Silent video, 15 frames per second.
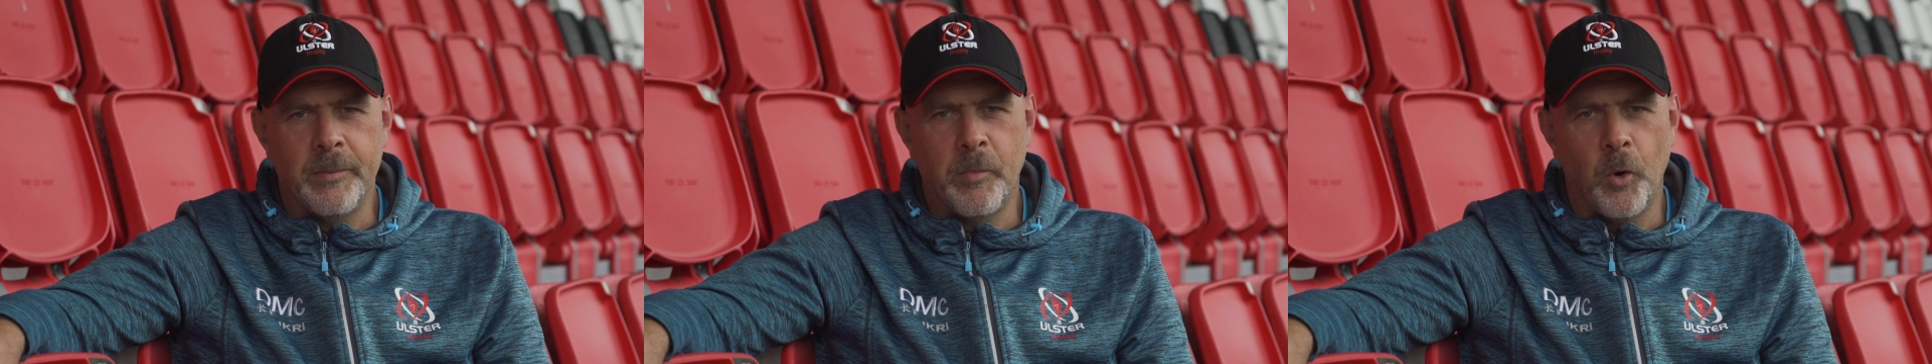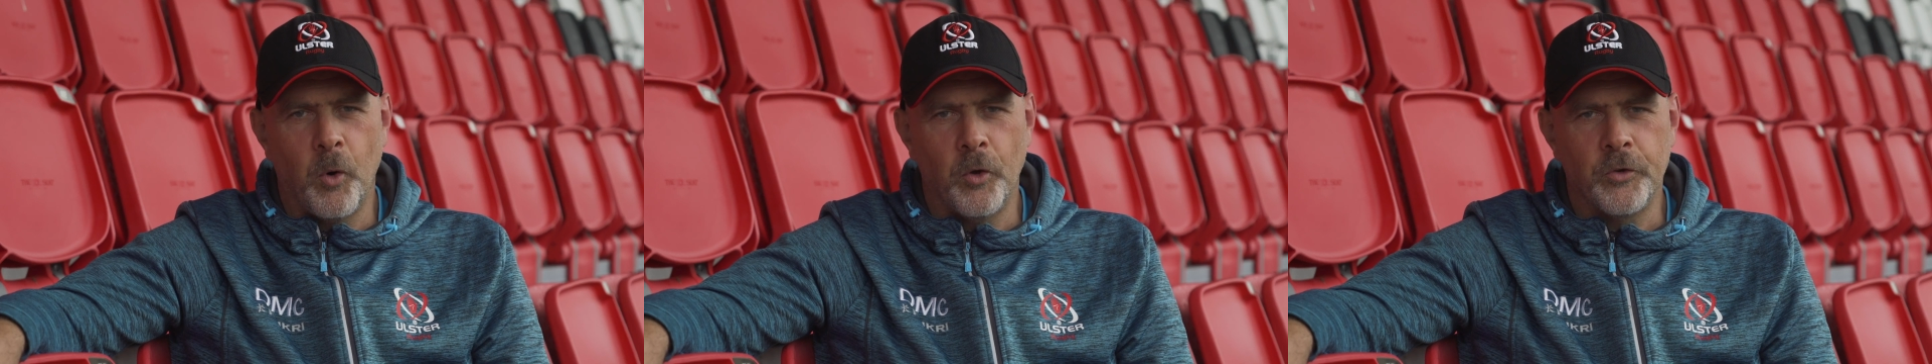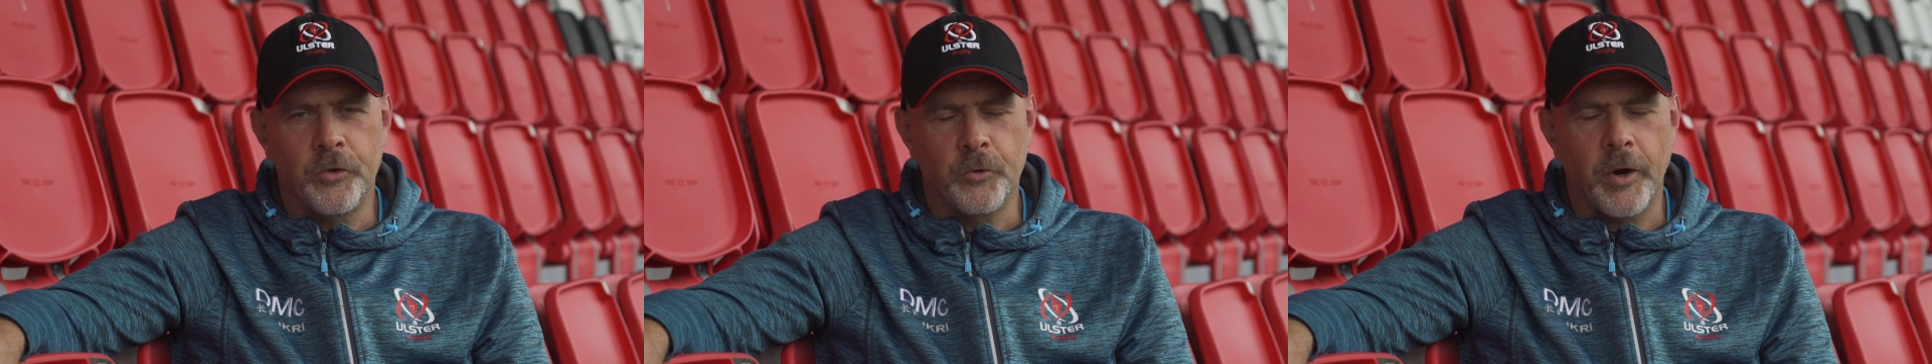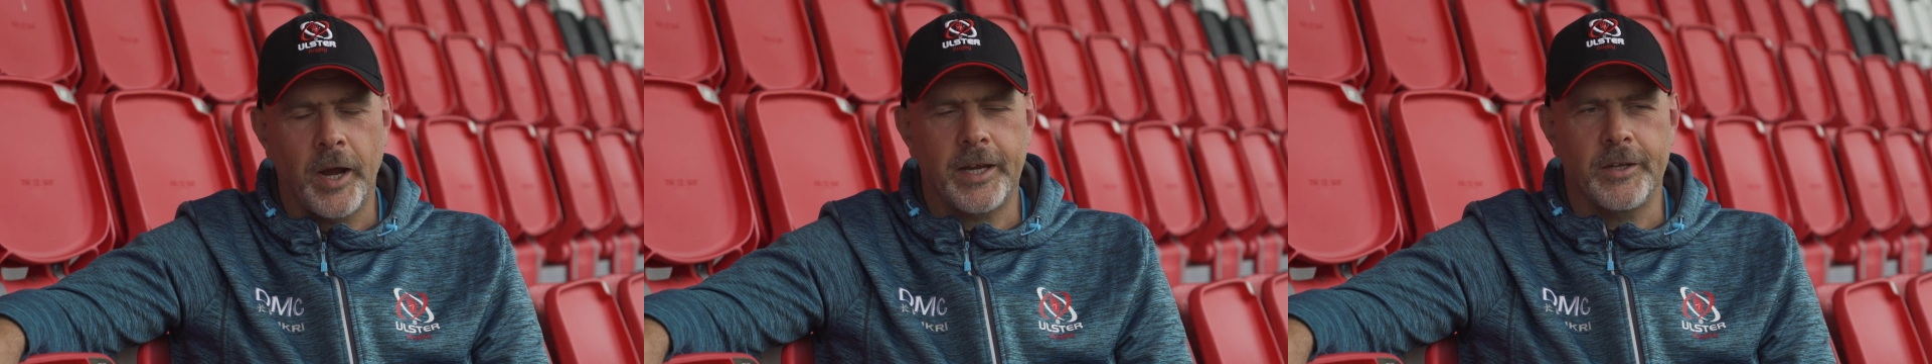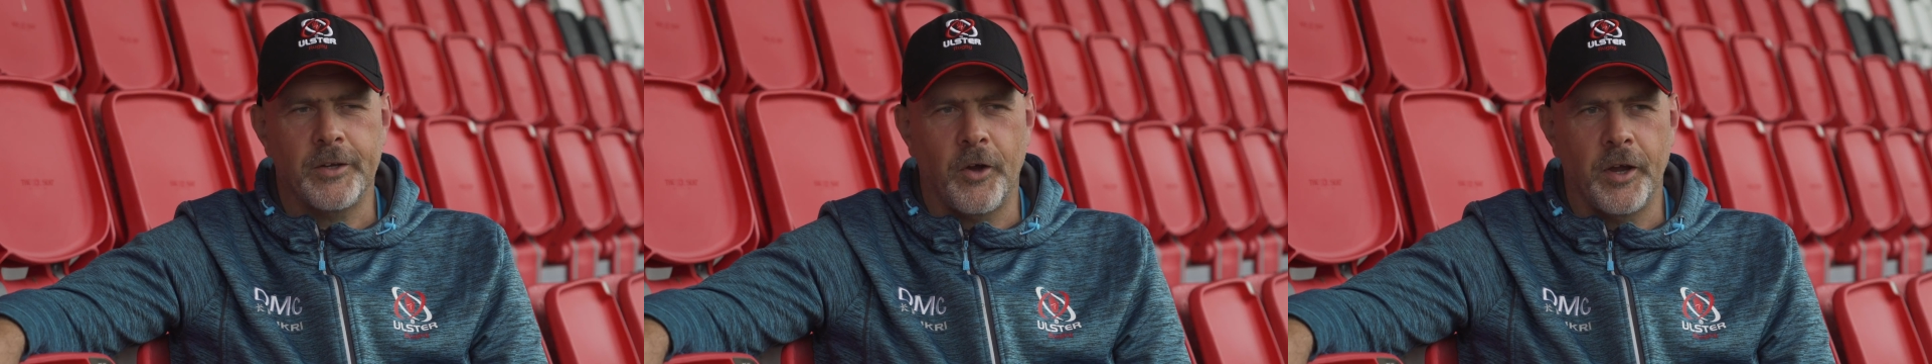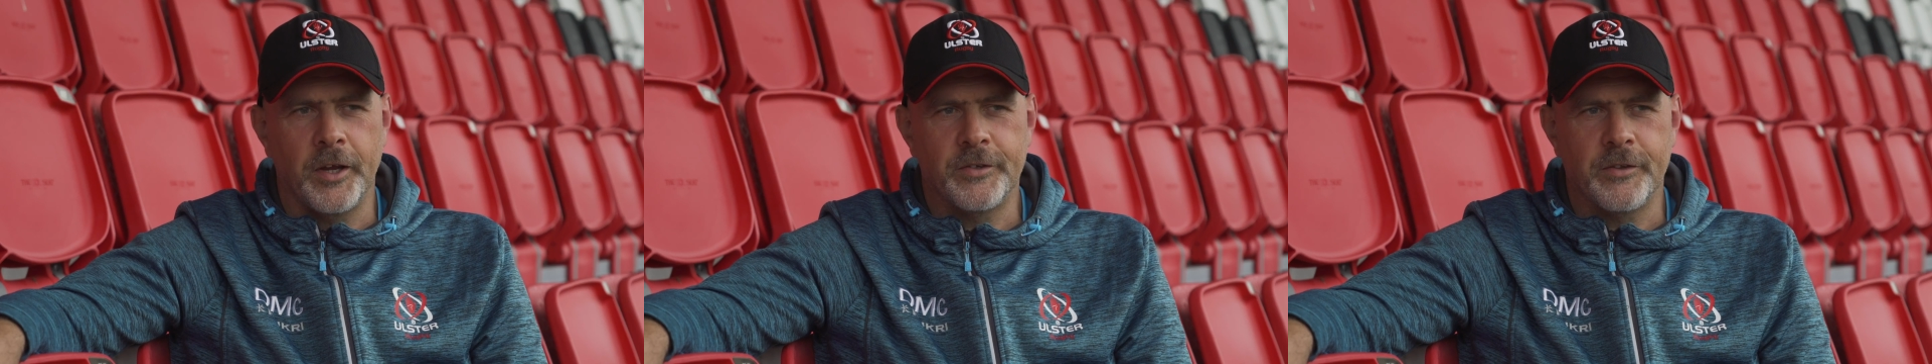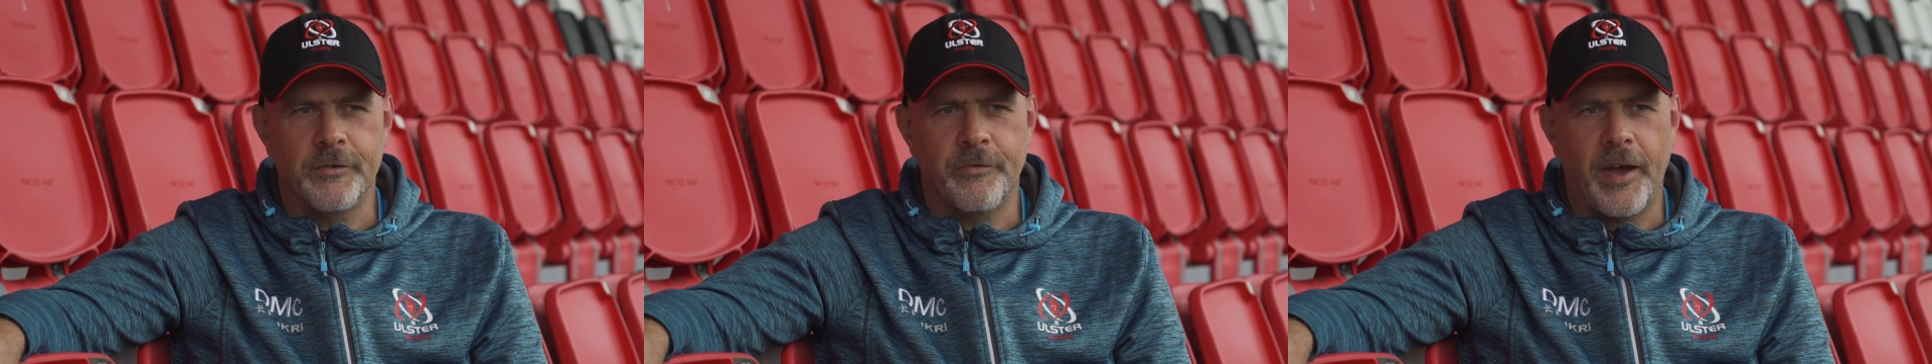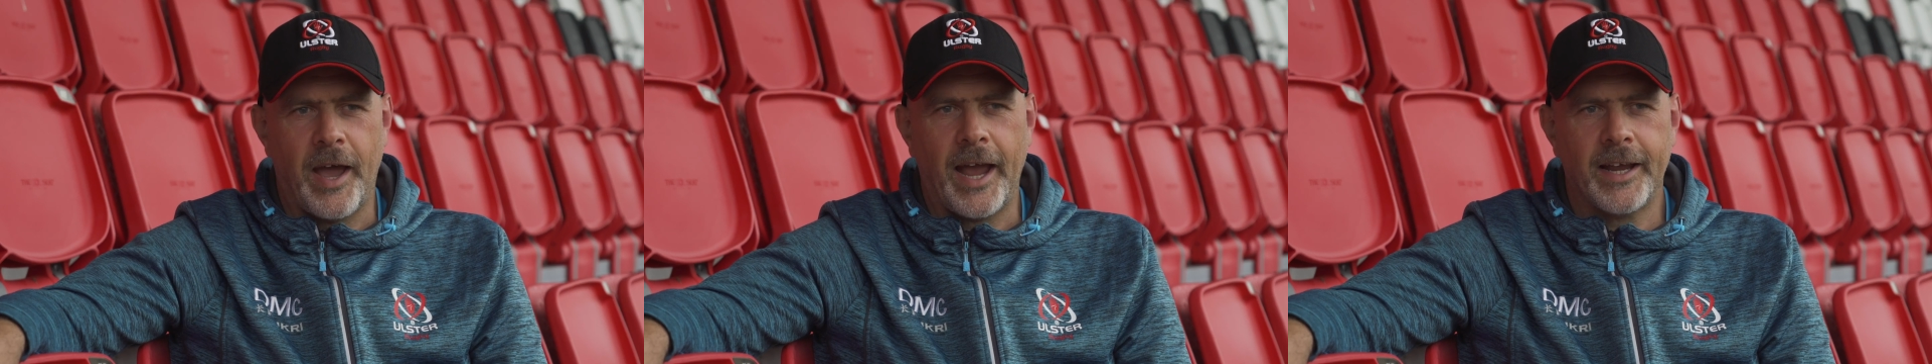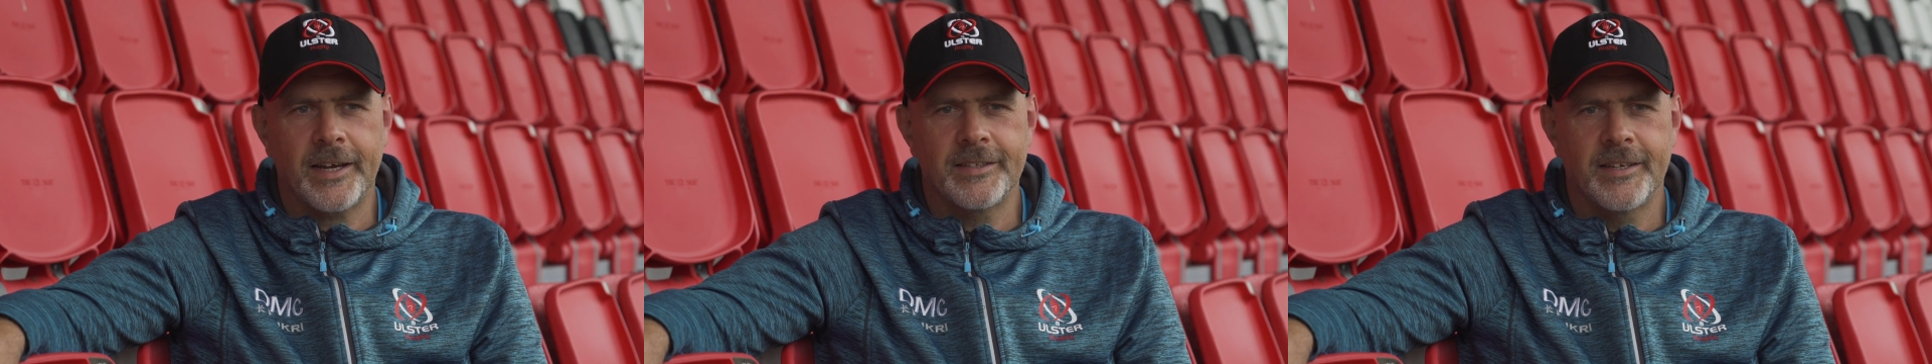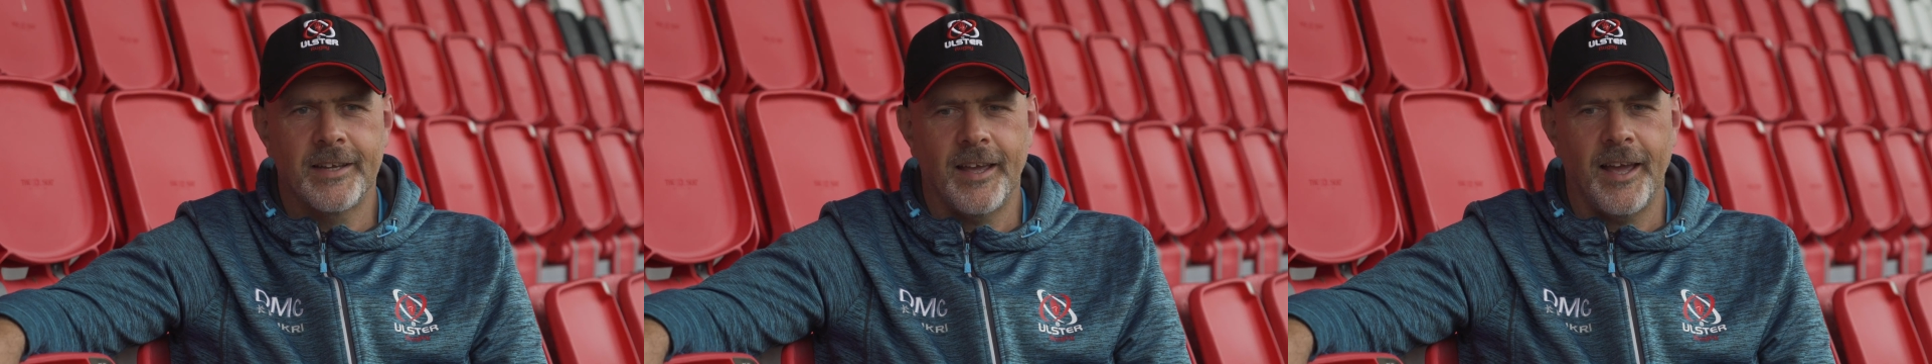important to recognize the
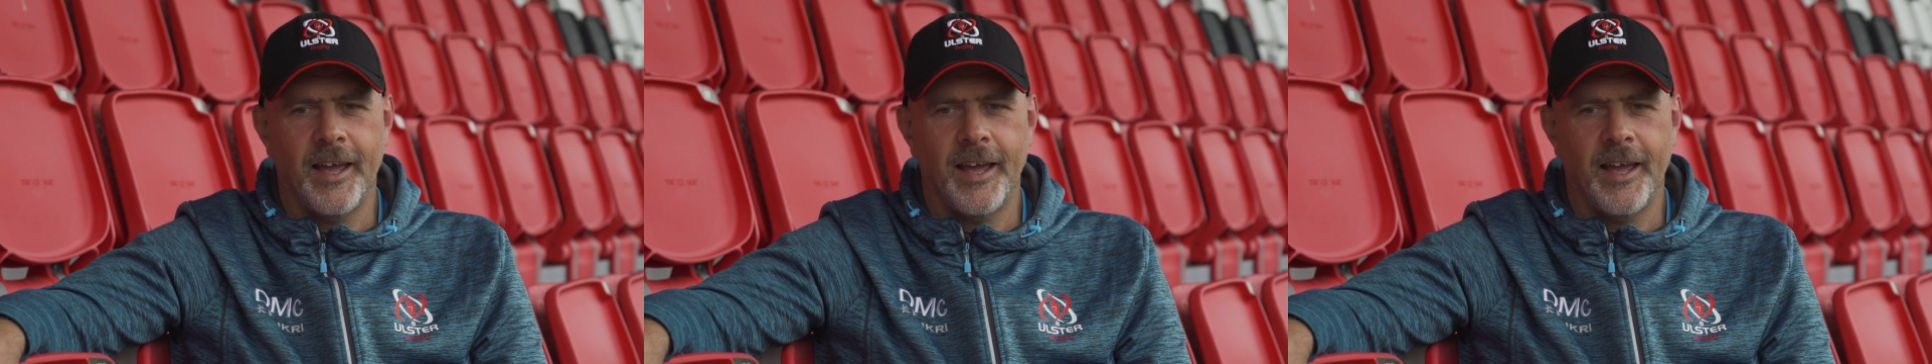fact